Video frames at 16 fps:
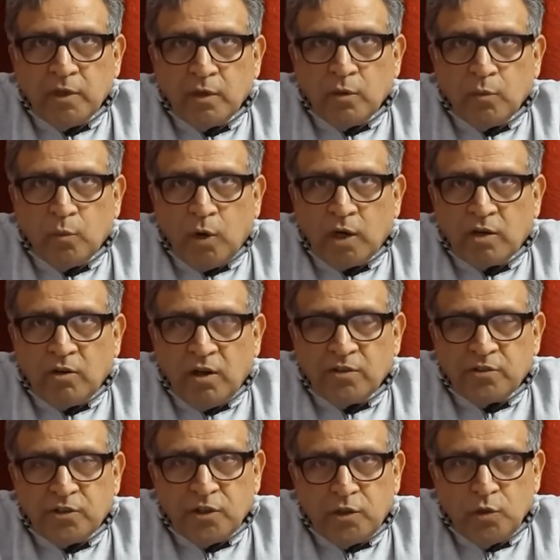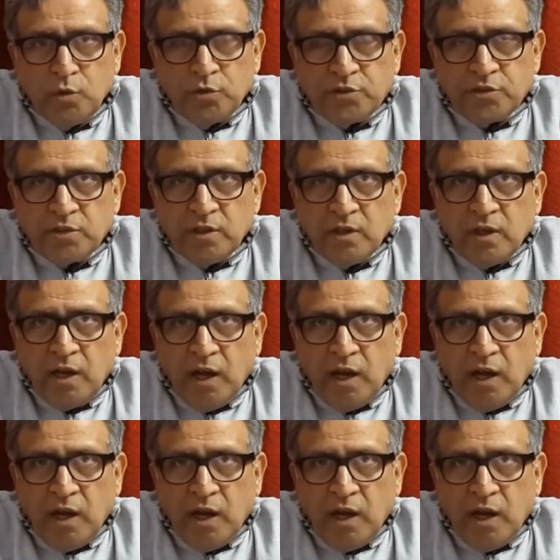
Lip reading: What constitutes